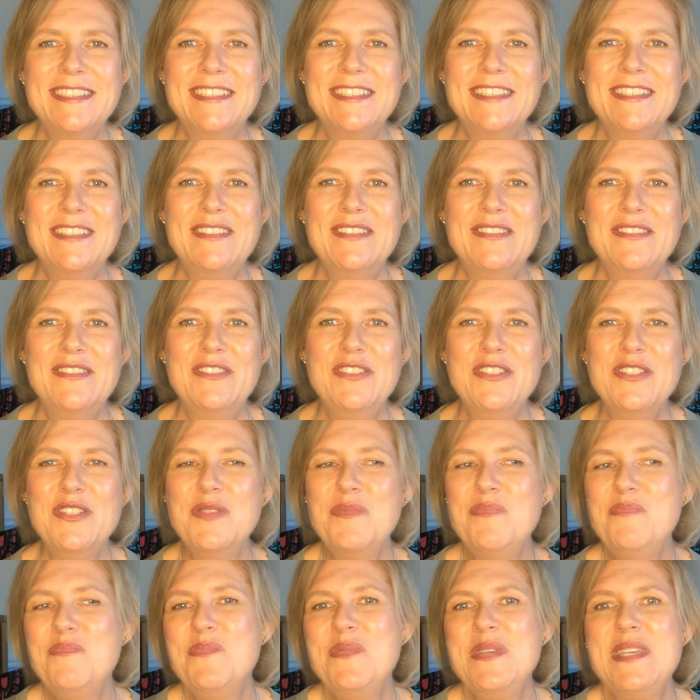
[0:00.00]
Just
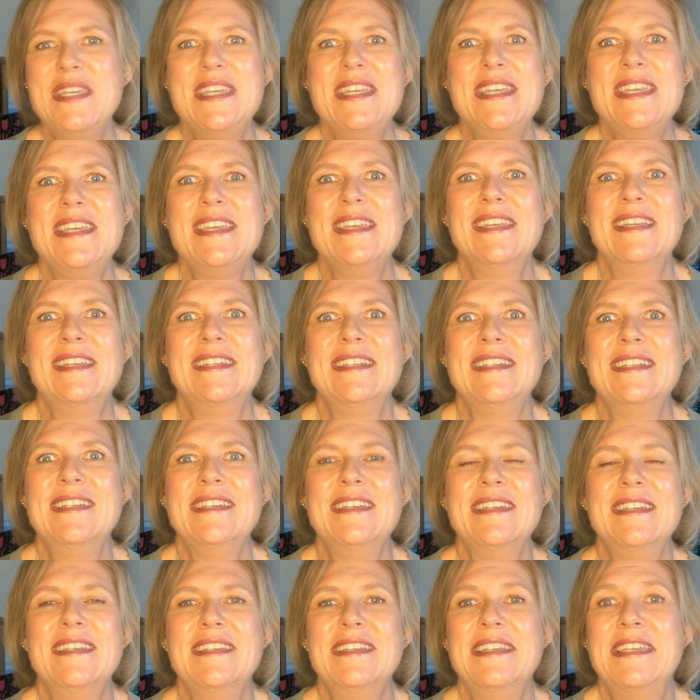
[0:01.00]
be
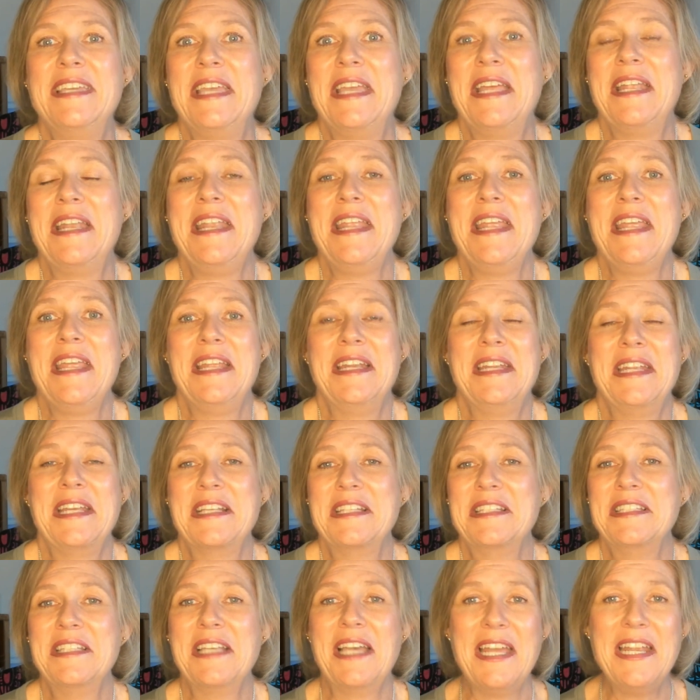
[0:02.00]
giddy and
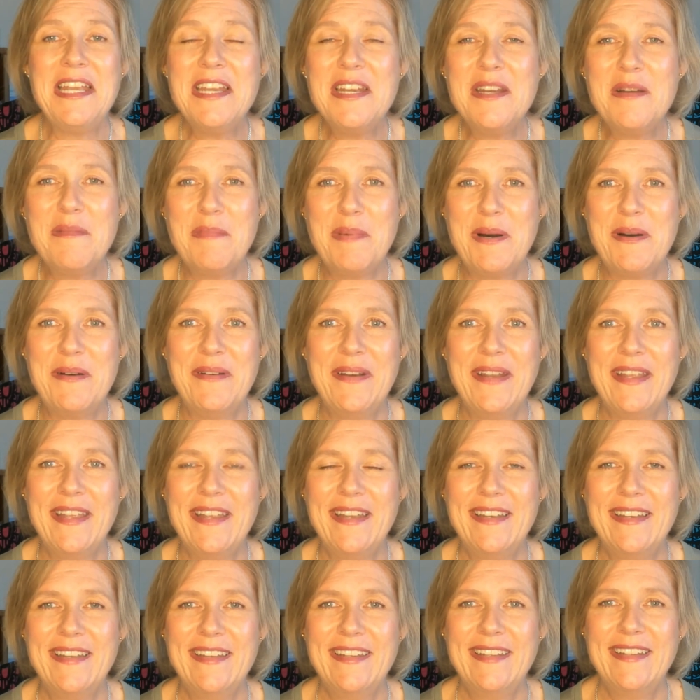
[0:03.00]
excited about it.
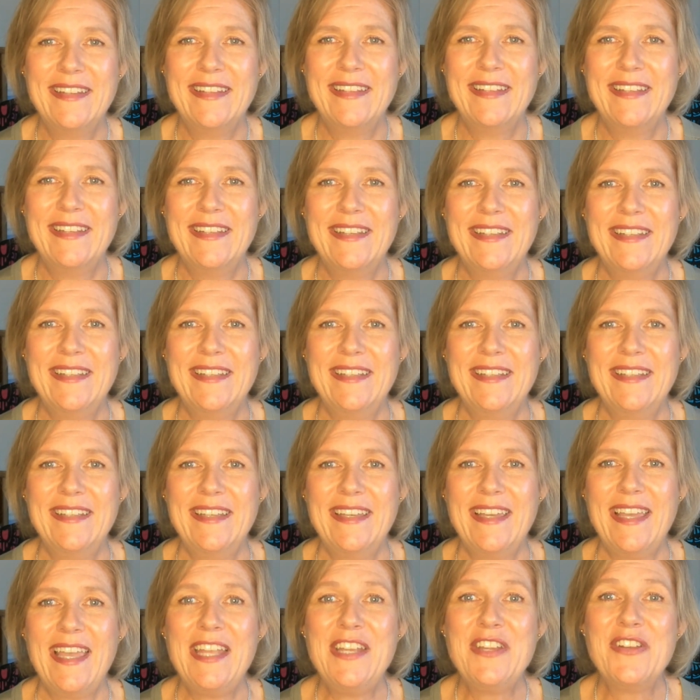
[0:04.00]

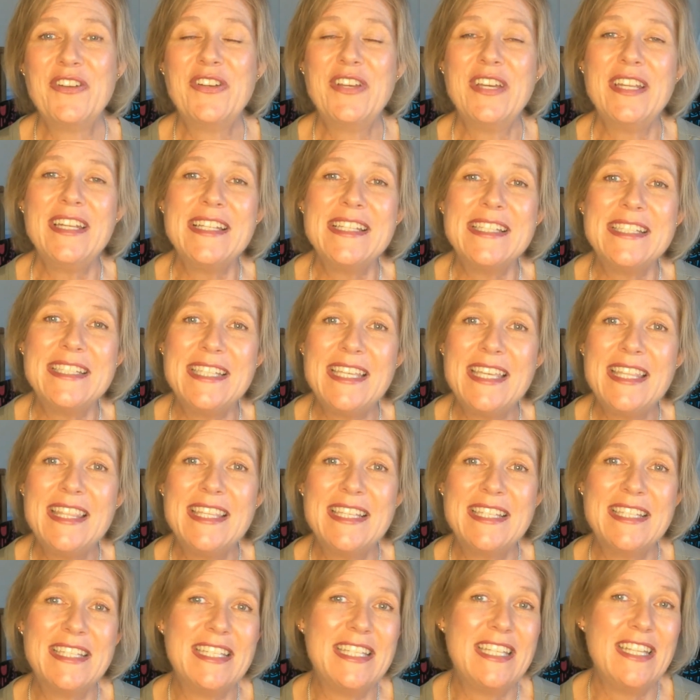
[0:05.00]
And you're going to see this
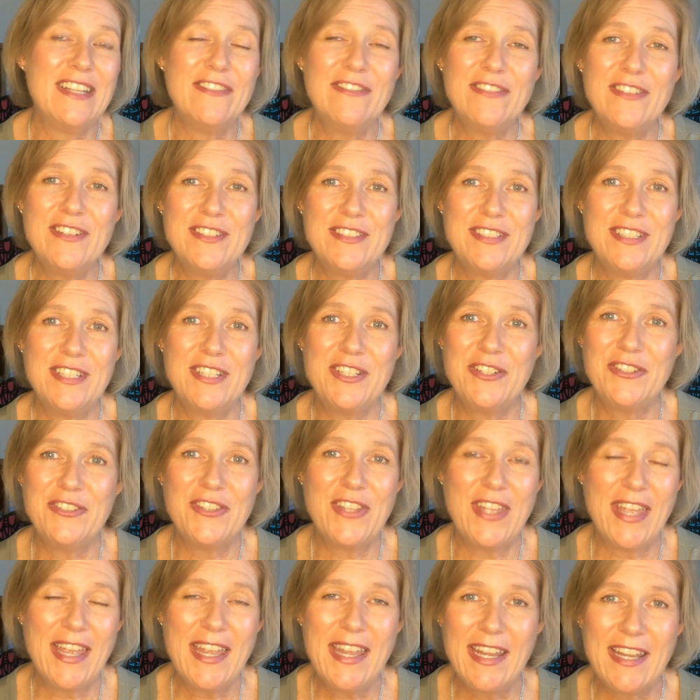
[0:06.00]
difference in your
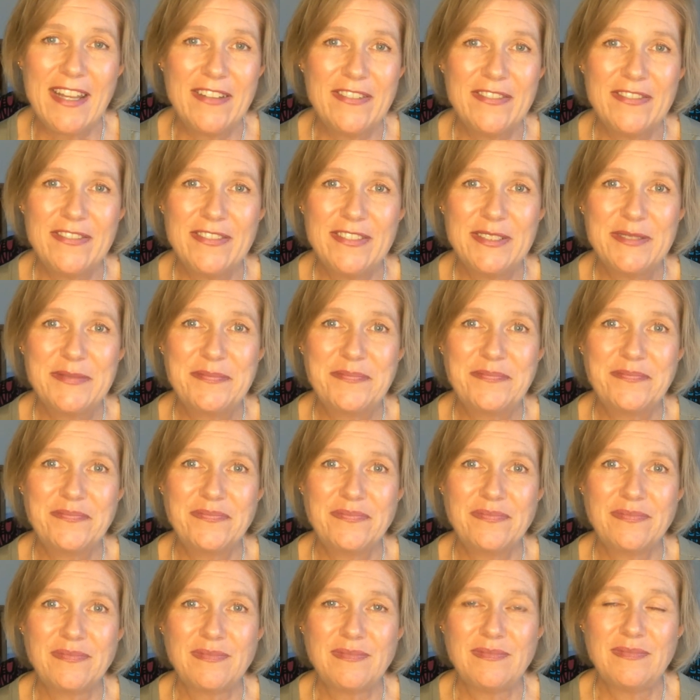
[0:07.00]
life.
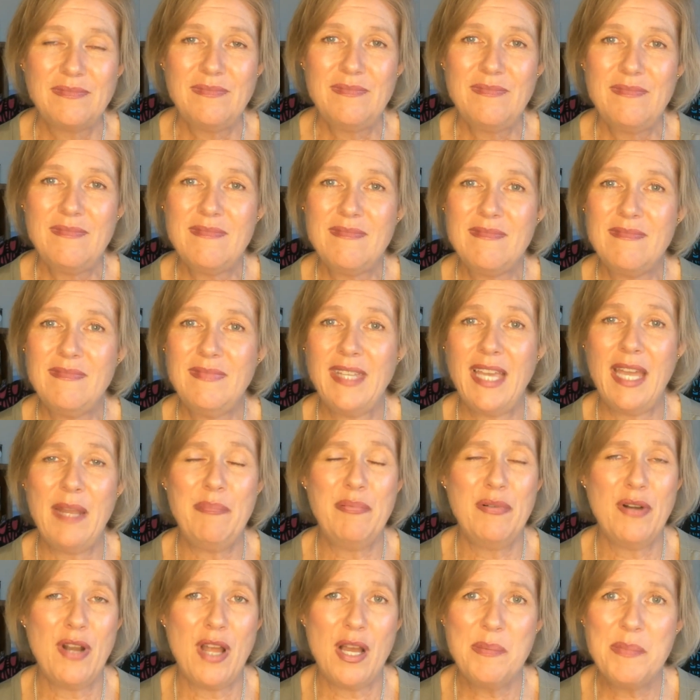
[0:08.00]
I
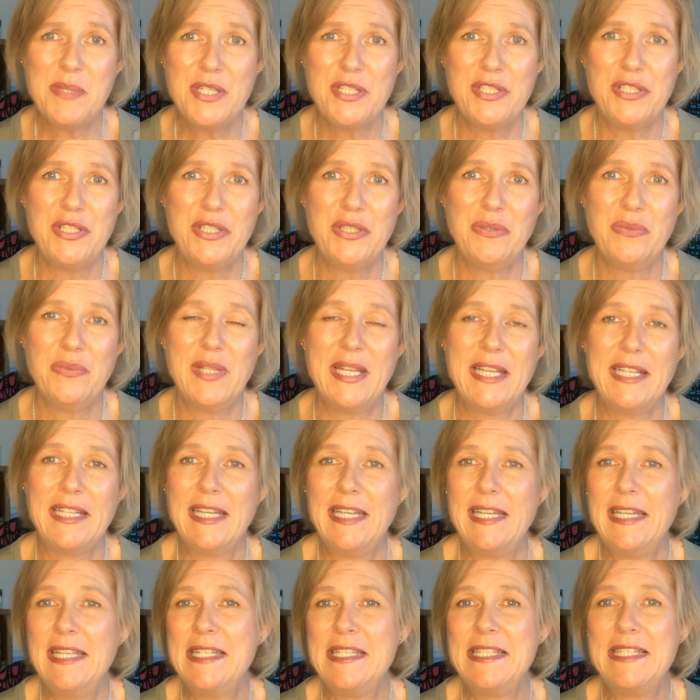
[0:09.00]
promise you, like I
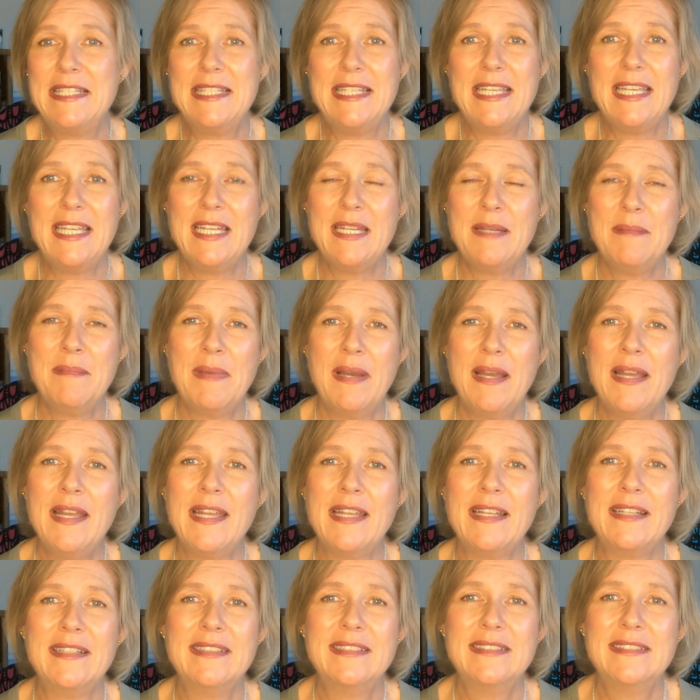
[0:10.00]
can see it in
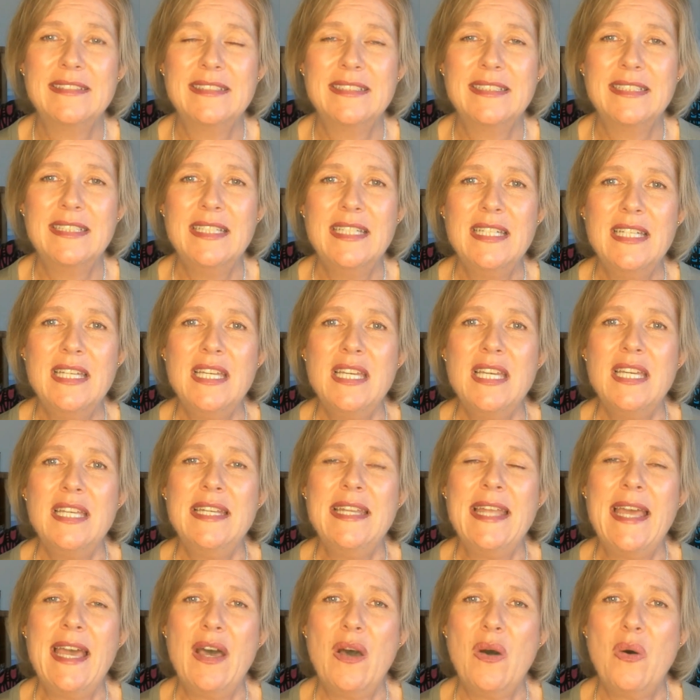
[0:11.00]
mine.
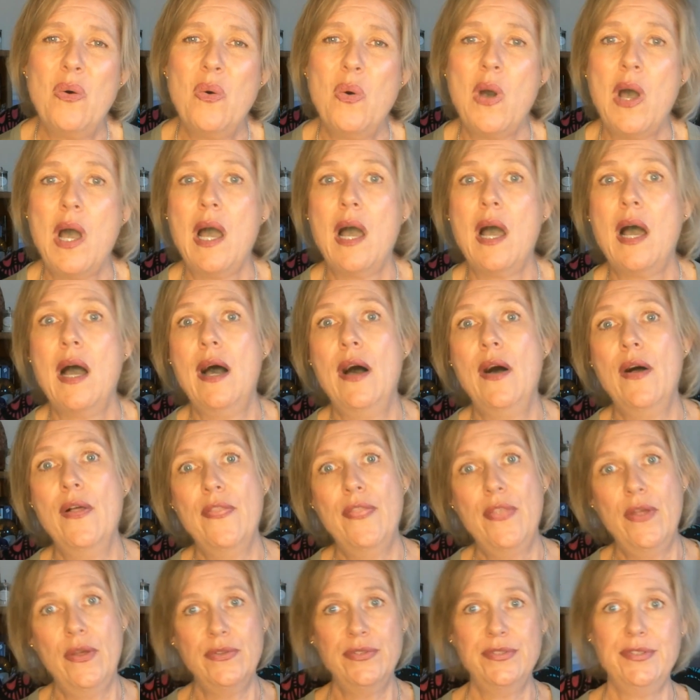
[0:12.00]
Now, all
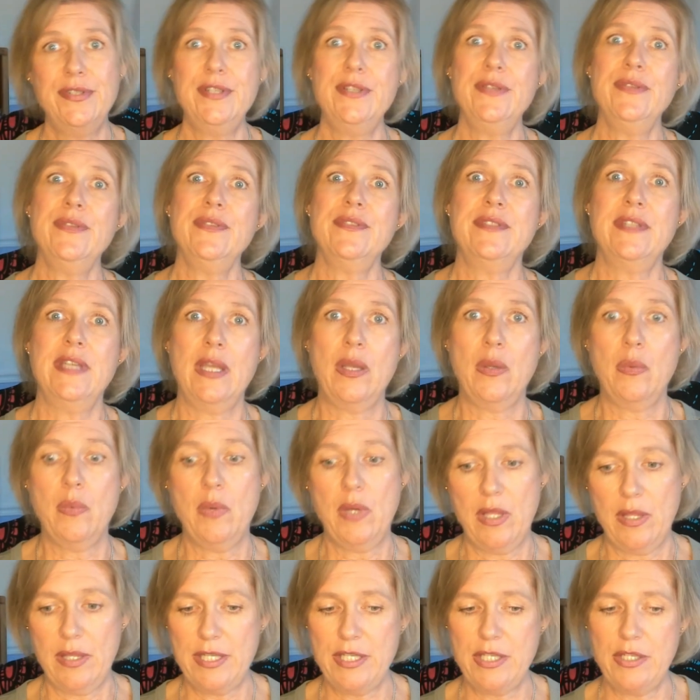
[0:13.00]
those of you that are saying, well,
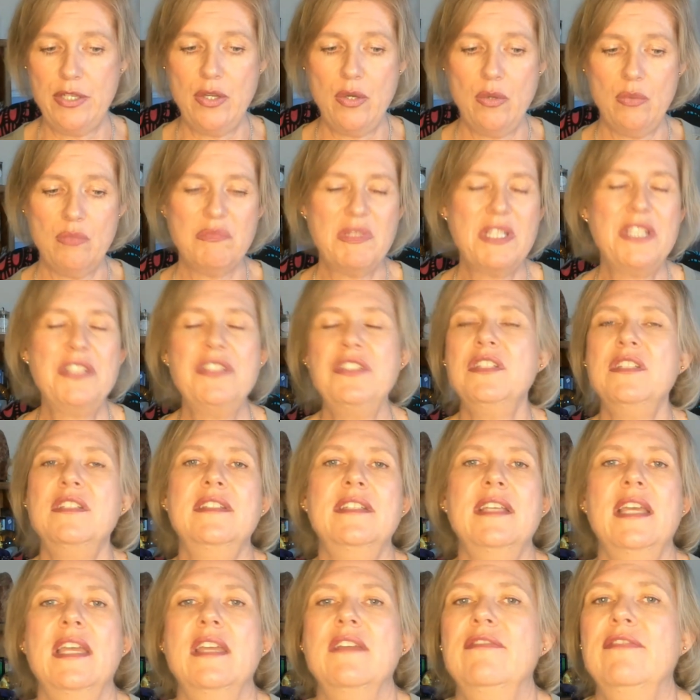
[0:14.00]
and you don't, let's just
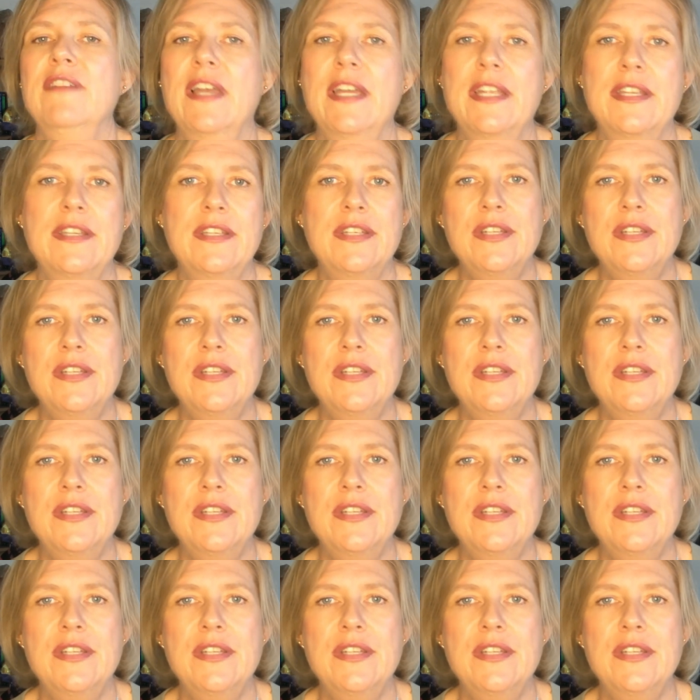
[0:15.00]
say, fine, you don't